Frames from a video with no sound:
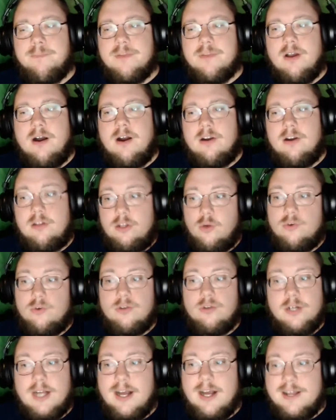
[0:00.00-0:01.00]
are
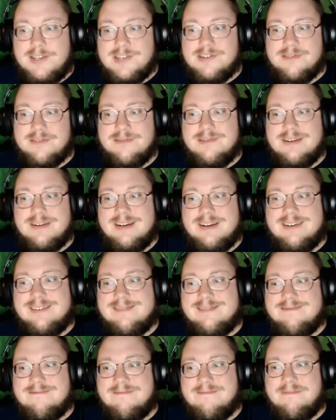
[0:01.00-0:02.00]
local gods
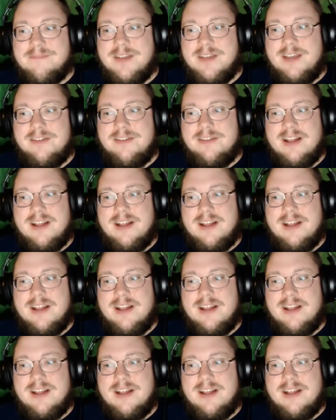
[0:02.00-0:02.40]
and